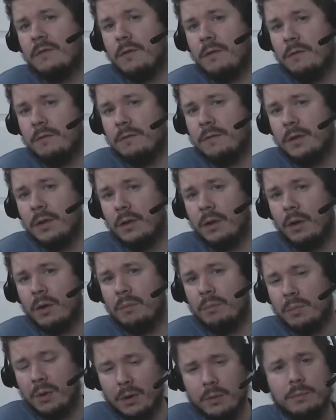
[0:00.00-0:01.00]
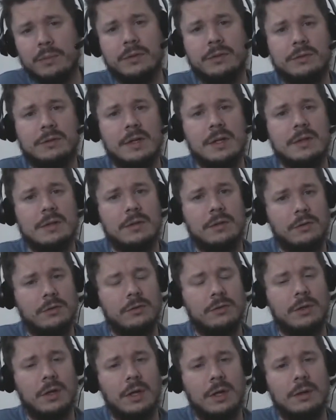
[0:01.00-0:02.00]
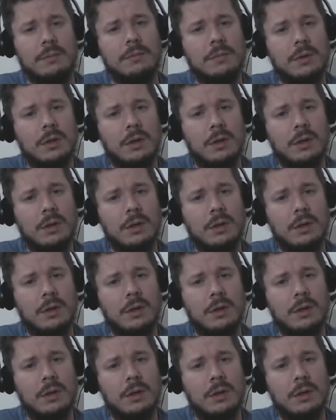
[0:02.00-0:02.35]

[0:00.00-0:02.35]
fulfill our purpose at this time?